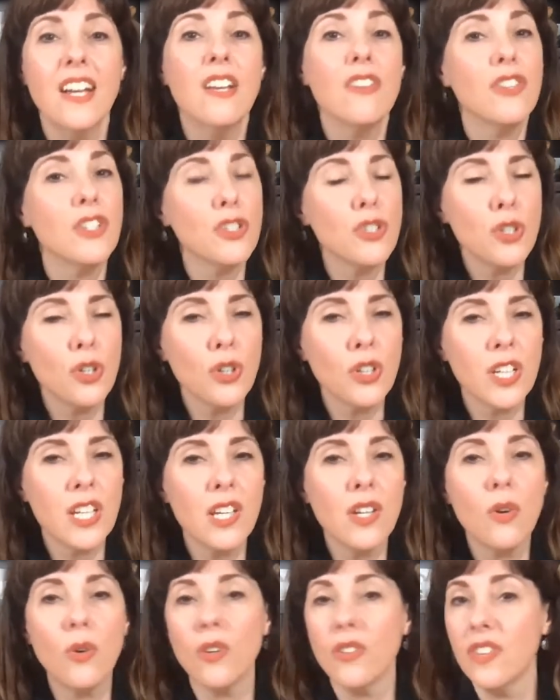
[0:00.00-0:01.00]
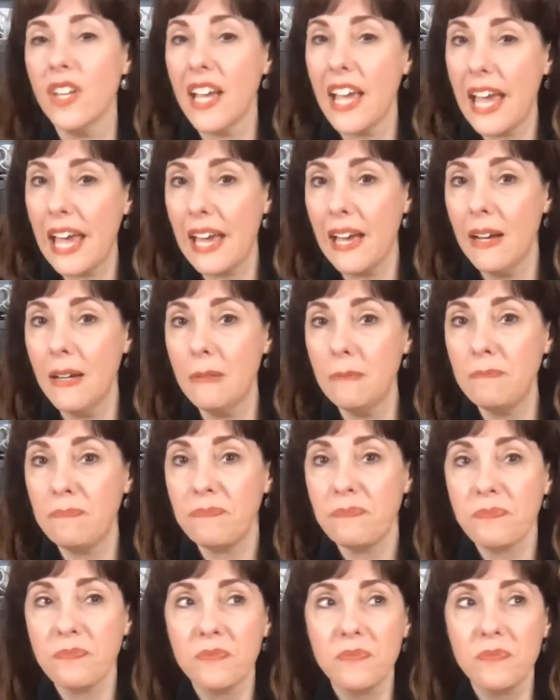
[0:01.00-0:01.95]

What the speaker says: the turkey or the ham,